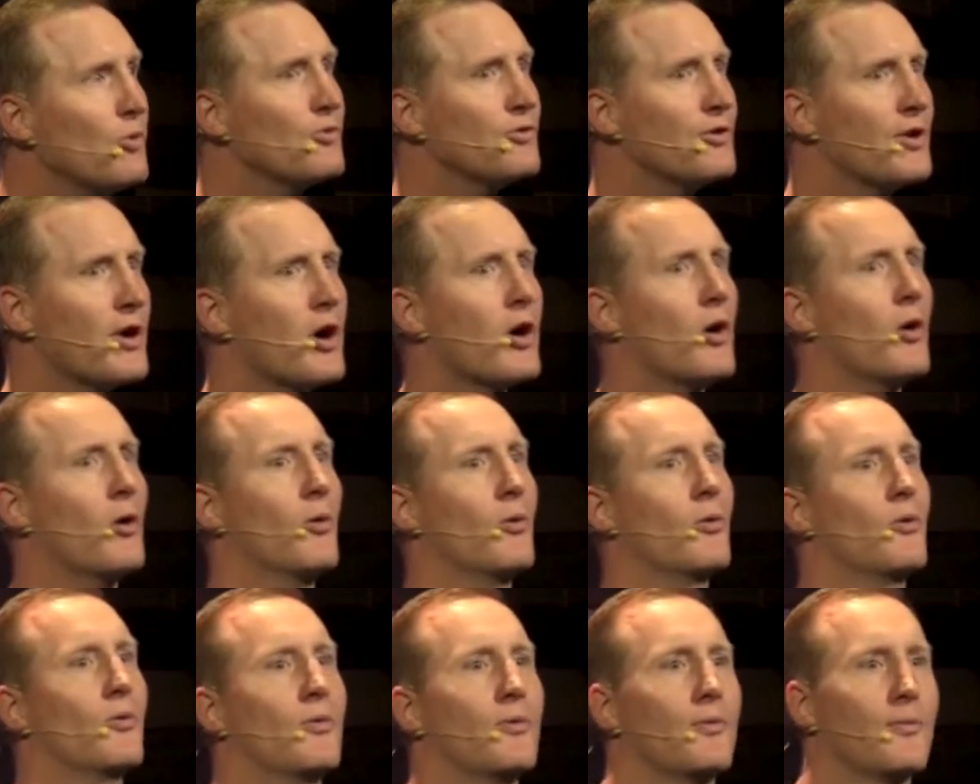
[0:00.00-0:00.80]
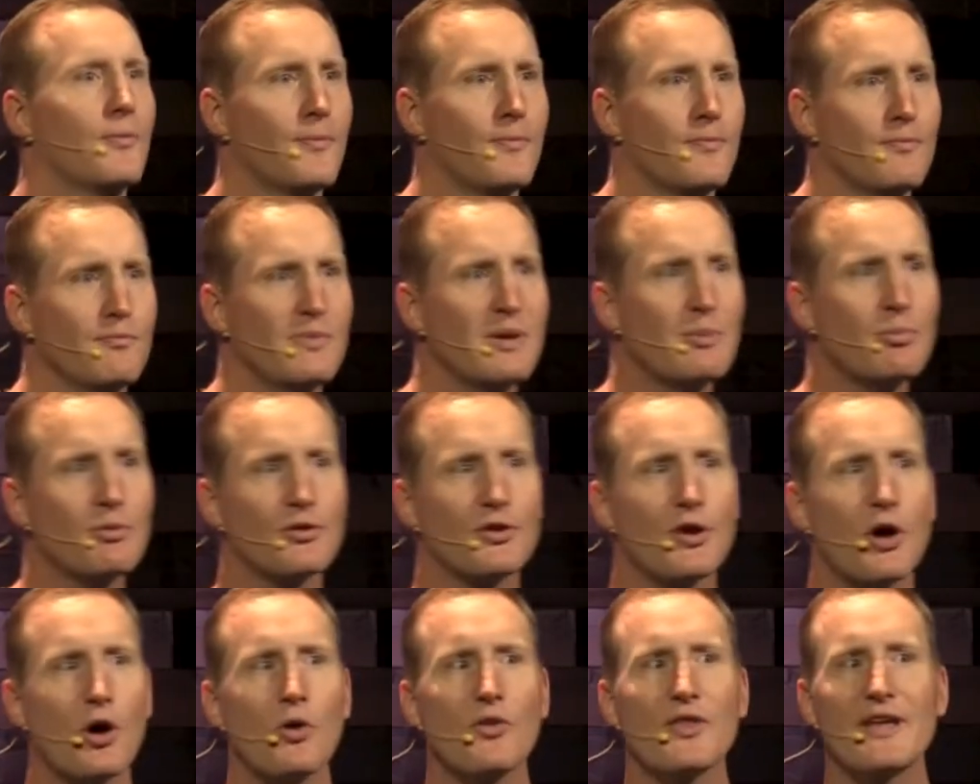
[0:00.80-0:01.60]
know
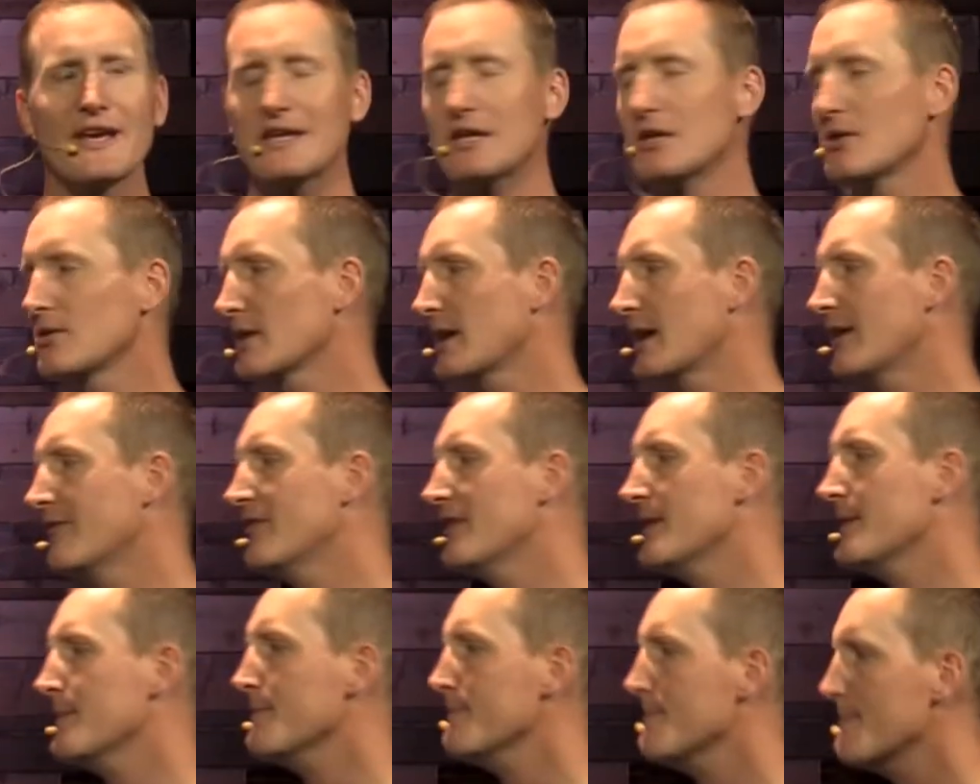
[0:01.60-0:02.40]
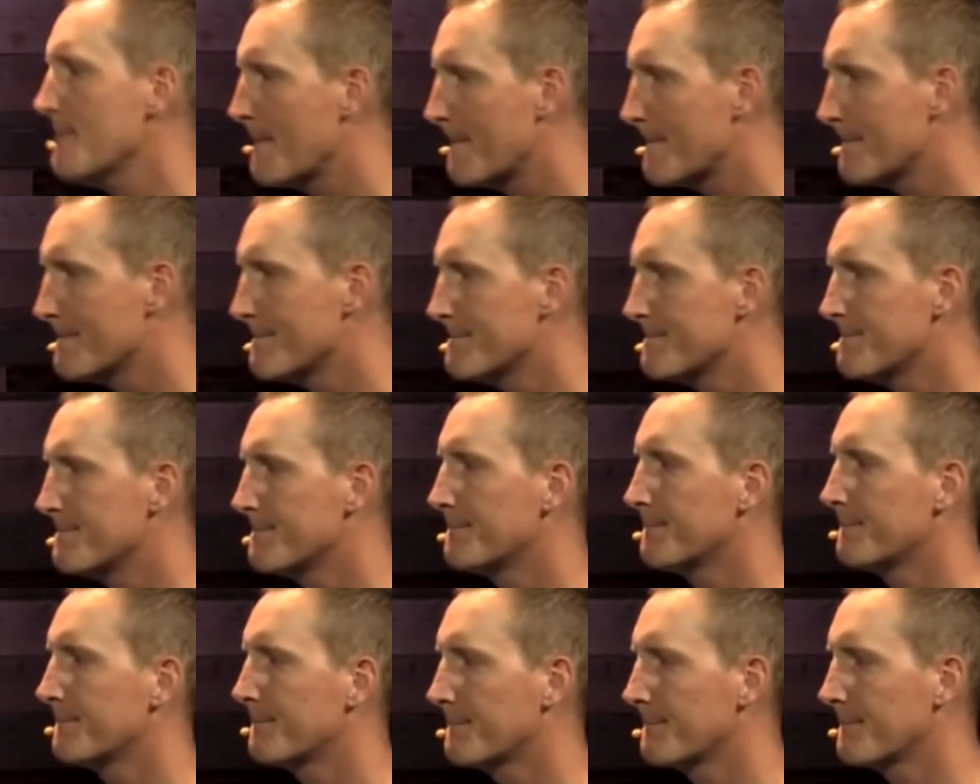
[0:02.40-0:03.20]
that you love them
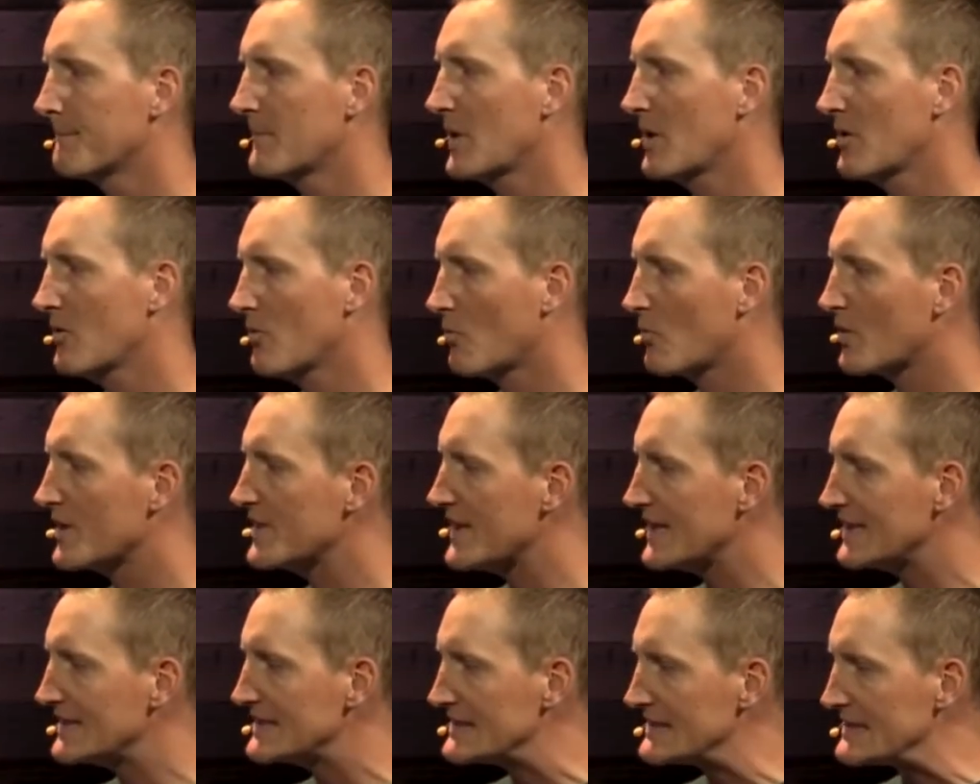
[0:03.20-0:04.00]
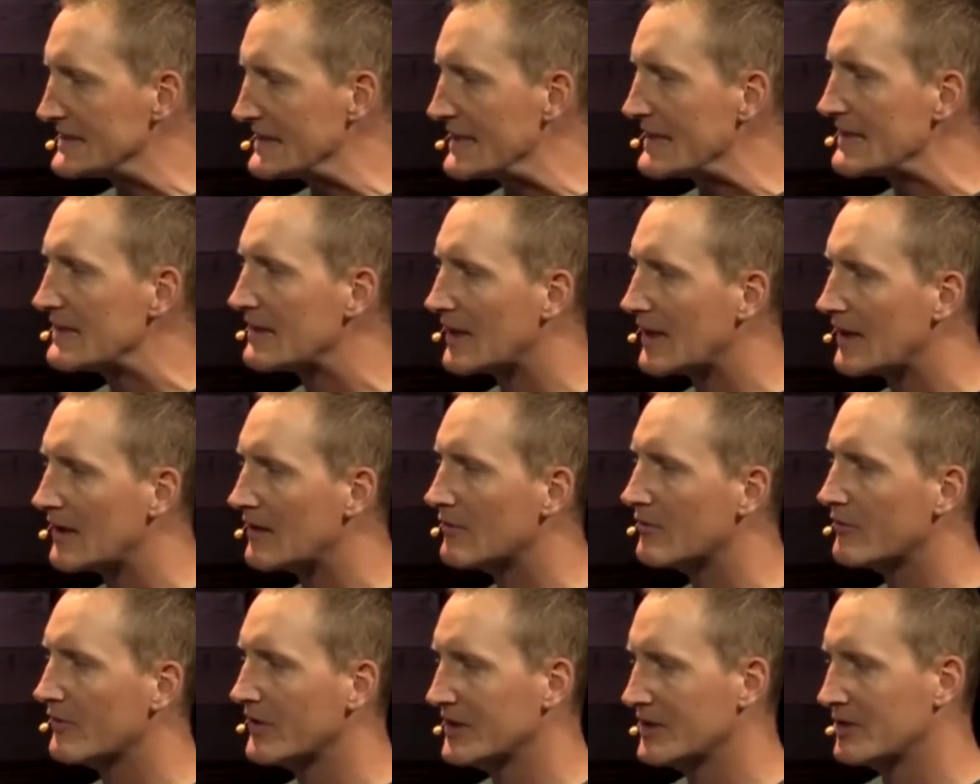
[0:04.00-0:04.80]
when they see
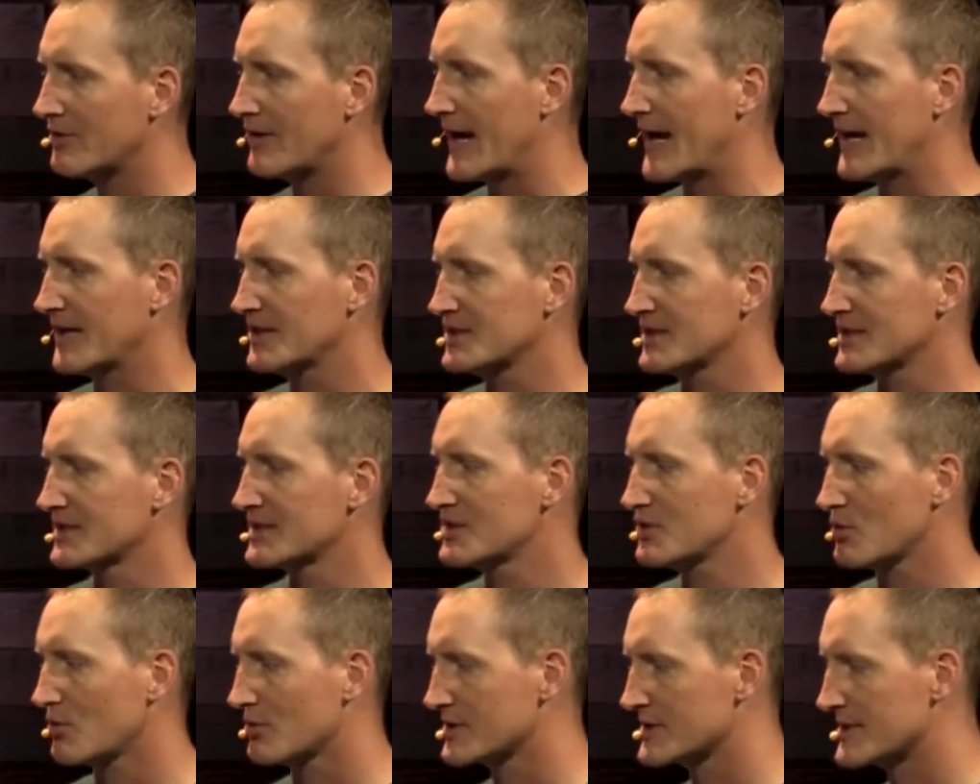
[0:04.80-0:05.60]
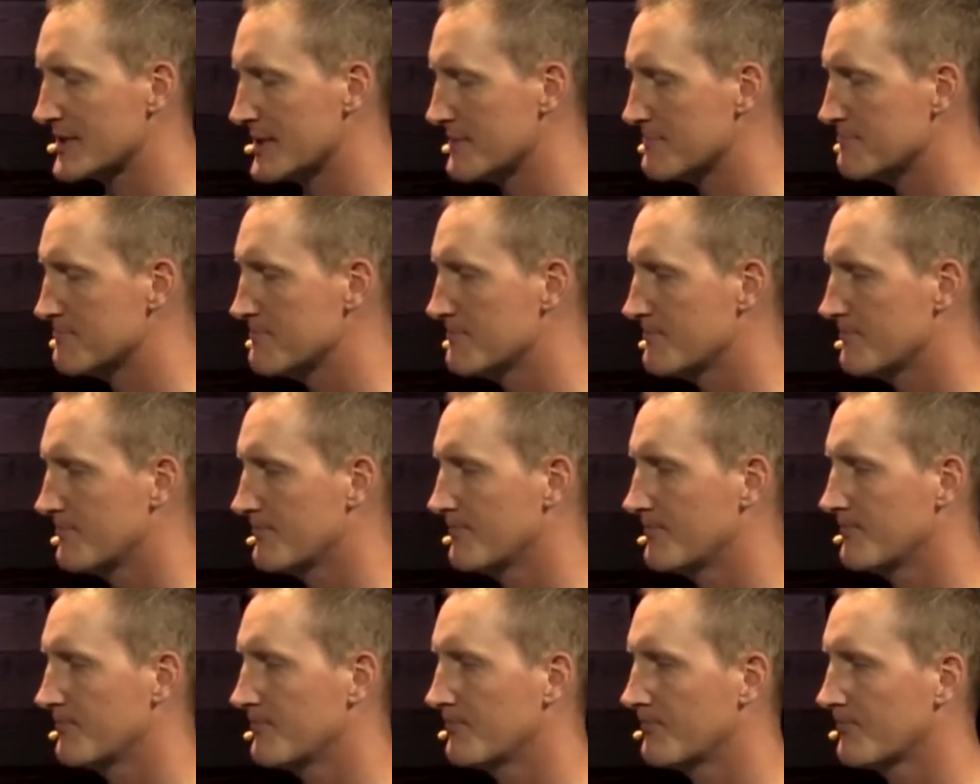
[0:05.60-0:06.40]
love in your actions towards them.
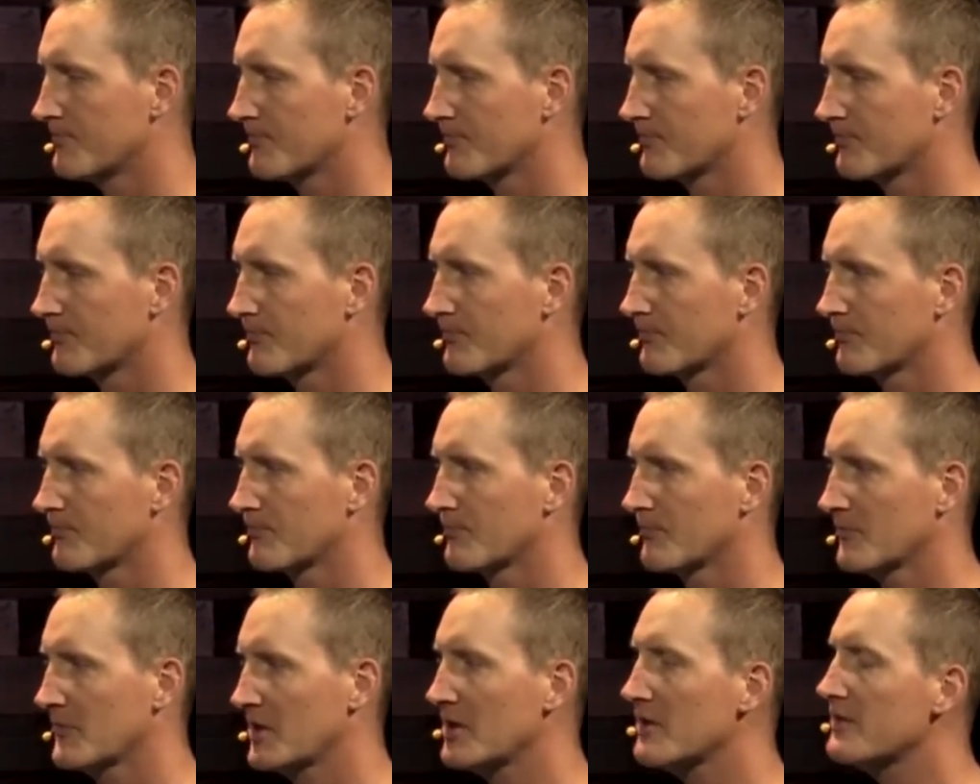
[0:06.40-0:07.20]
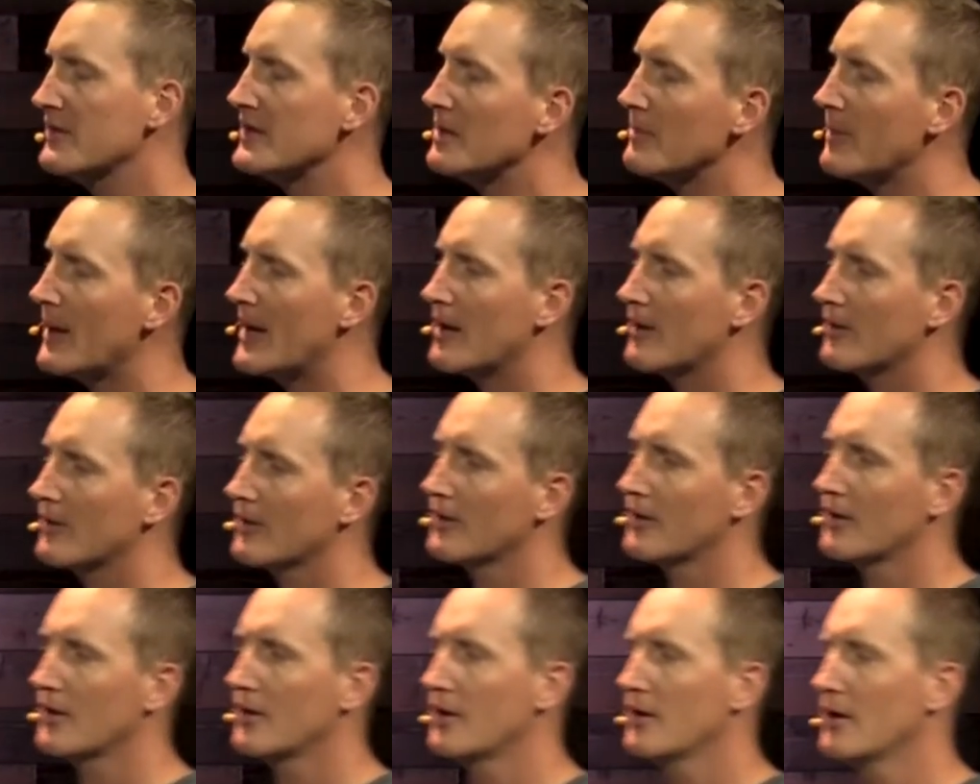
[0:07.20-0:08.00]
Think about
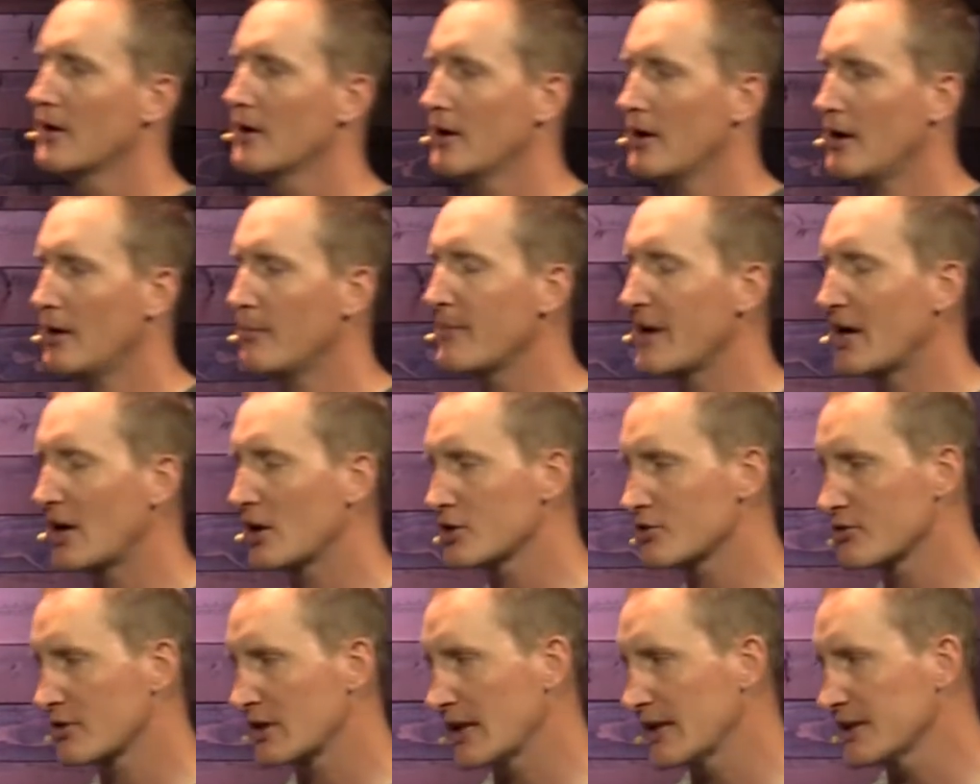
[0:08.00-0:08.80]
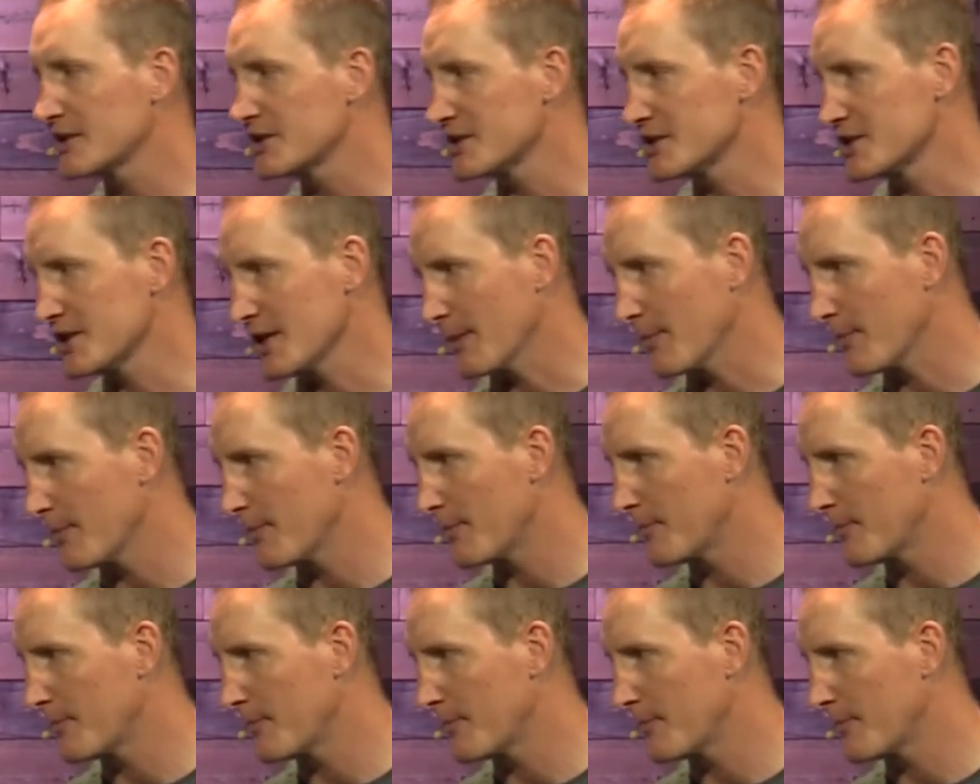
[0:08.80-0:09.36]
a marriage relationship.